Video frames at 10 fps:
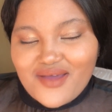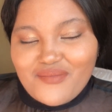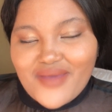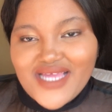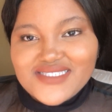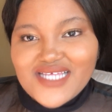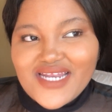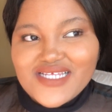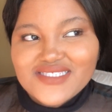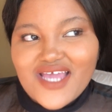My
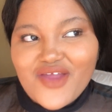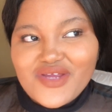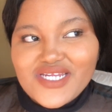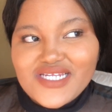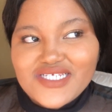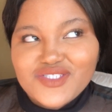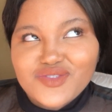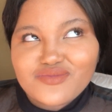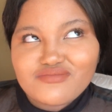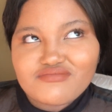son is currently,
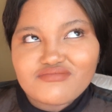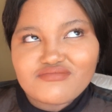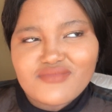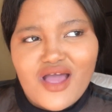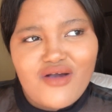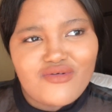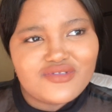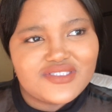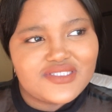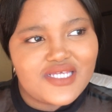how
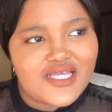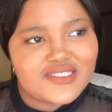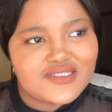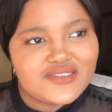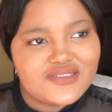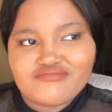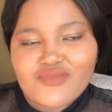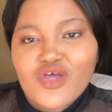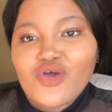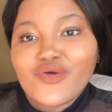old is he guys?
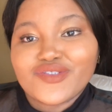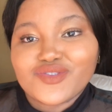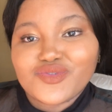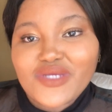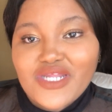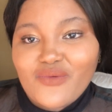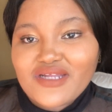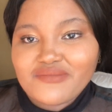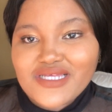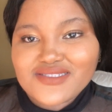
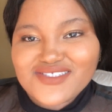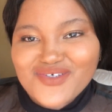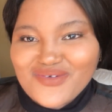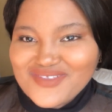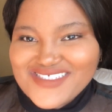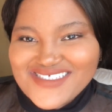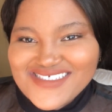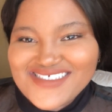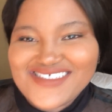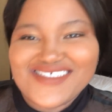21 months old,
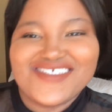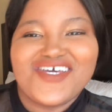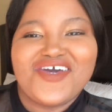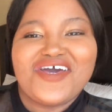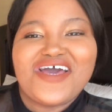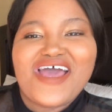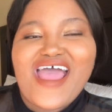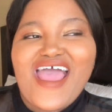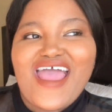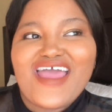
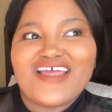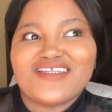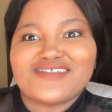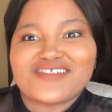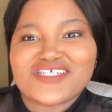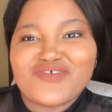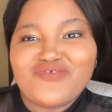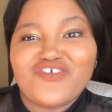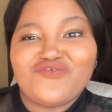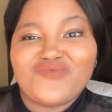and
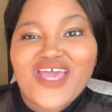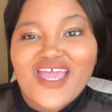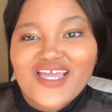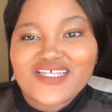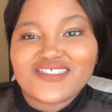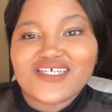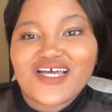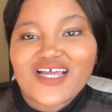we've had a